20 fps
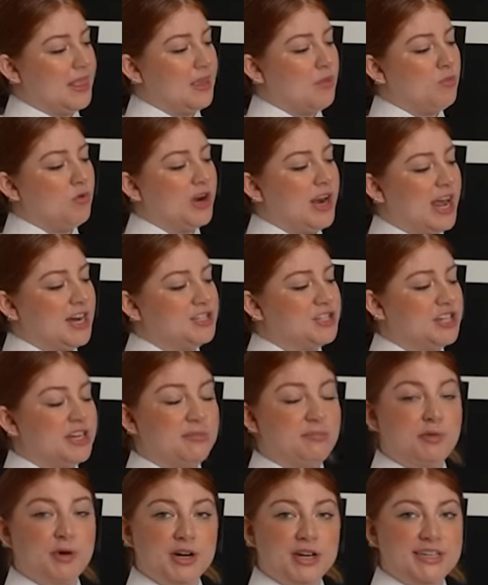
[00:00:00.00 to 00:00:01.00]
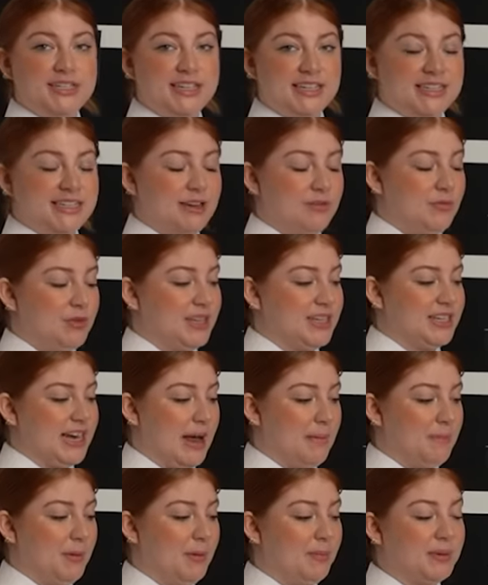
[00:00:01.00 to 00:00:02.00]
Number one actually did pretty decent with the
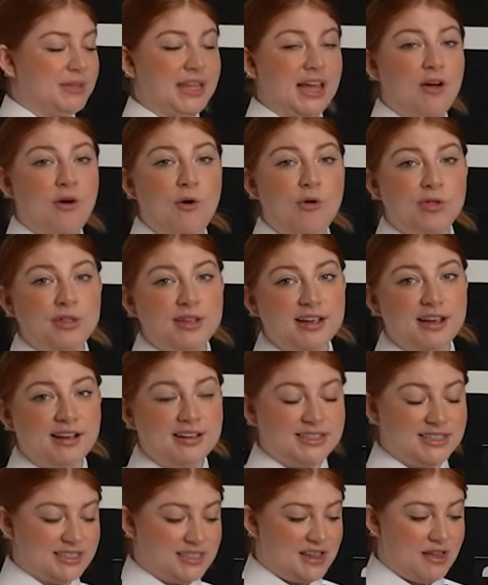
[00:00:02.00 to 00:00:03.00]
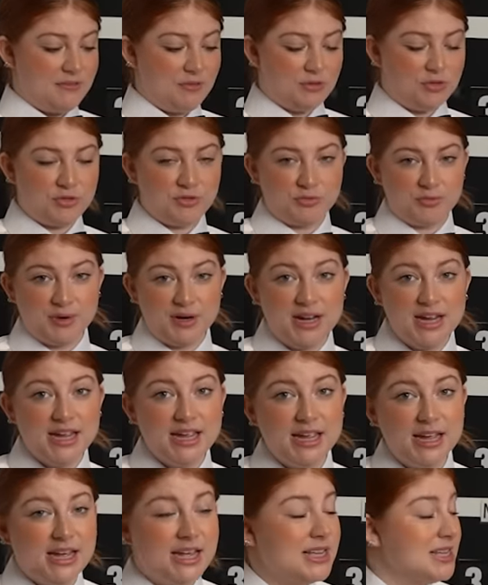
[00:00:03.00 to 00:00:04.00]
diaper, but they only got to level
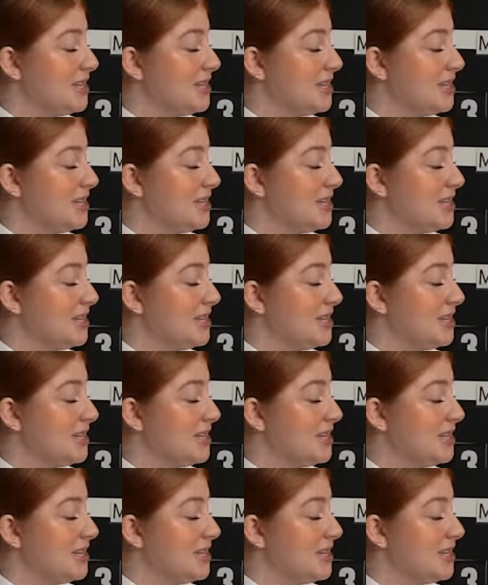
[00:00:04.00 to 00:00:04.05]
three.